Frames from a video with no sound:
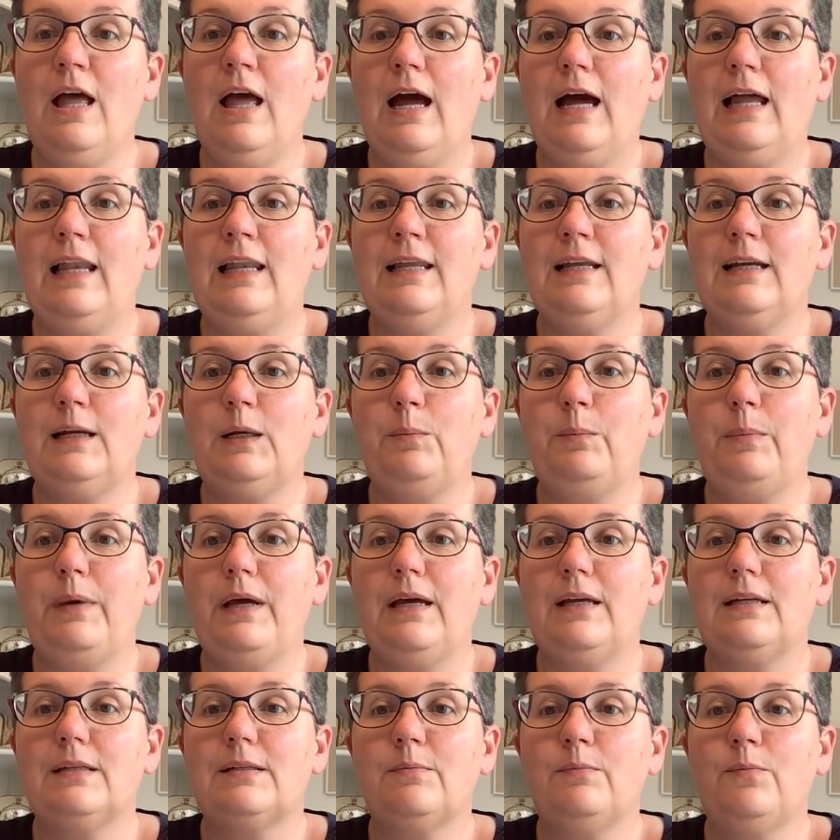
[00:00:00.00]
a little
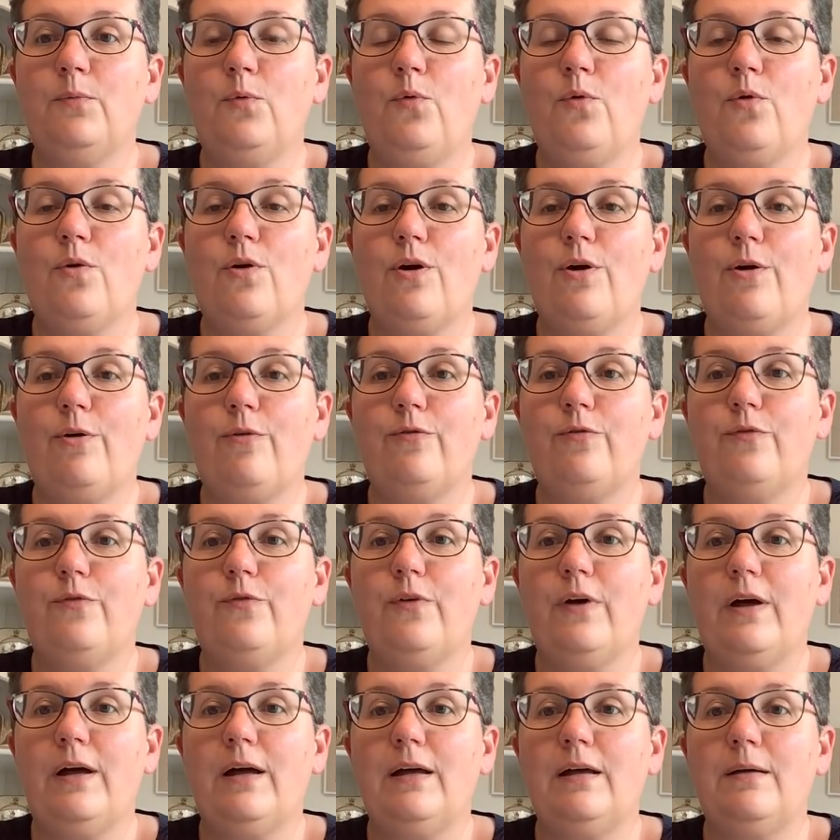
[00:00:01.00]
bit more of
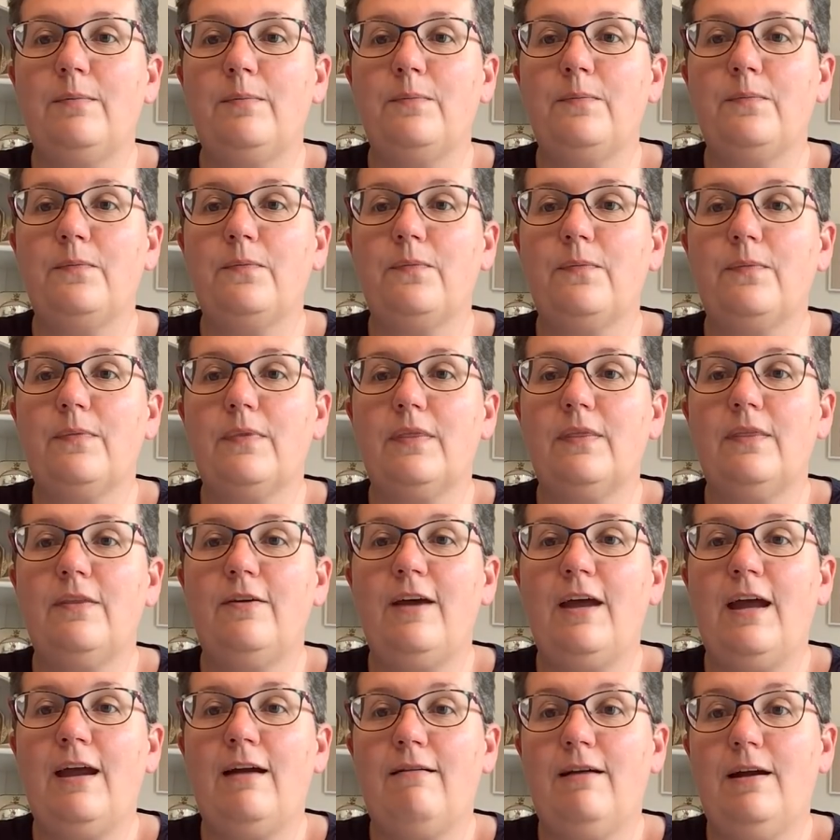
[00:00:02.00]

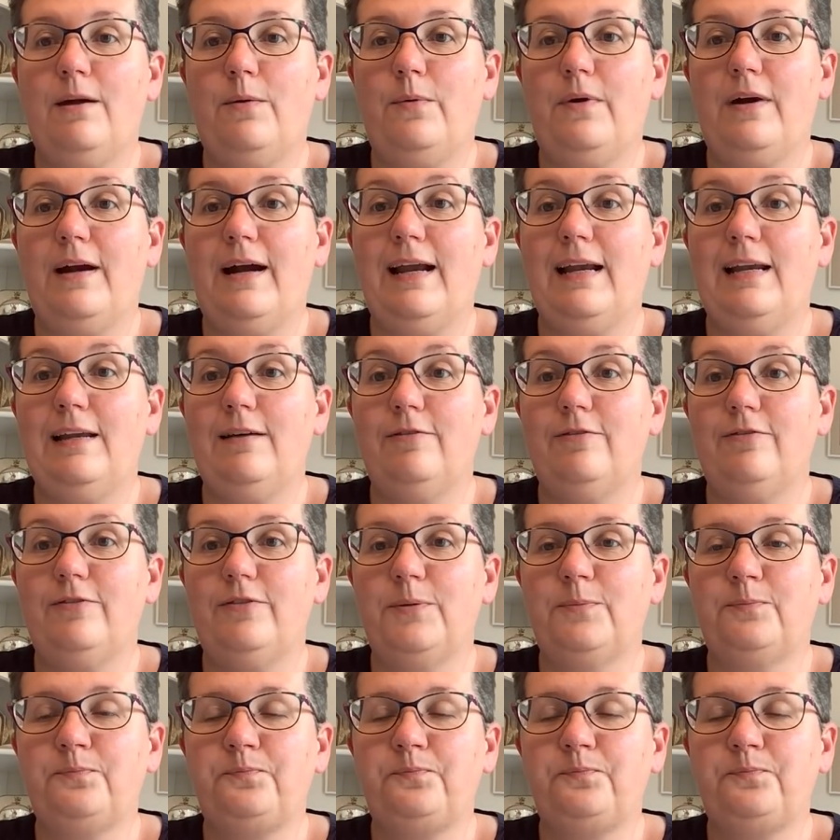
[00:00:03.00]
the area where I live.